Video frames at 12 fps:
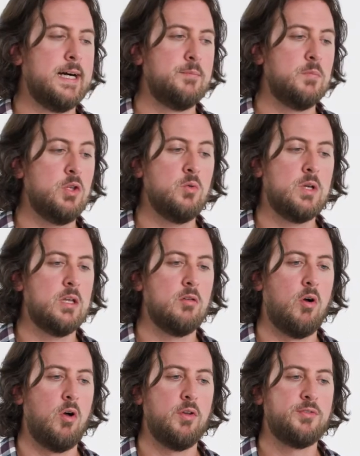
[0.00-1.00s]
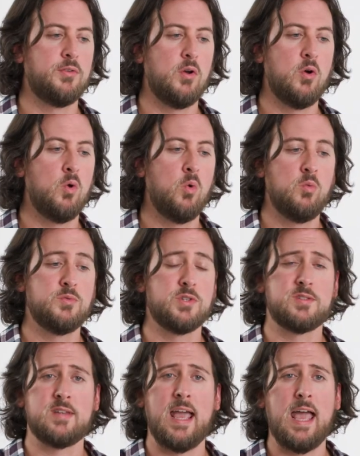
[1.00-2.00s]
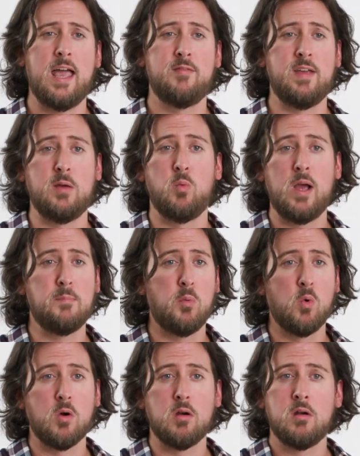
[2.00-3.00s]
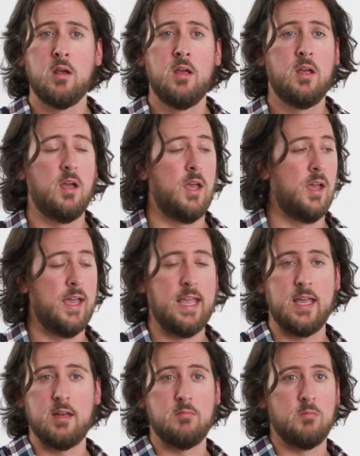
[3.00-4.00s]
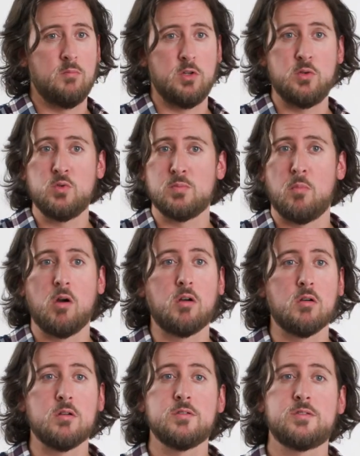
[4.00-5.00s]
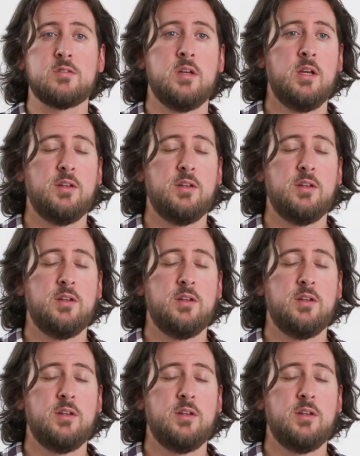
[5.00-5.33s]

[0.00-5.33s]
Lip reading: You can also just have a whiteboard and use markers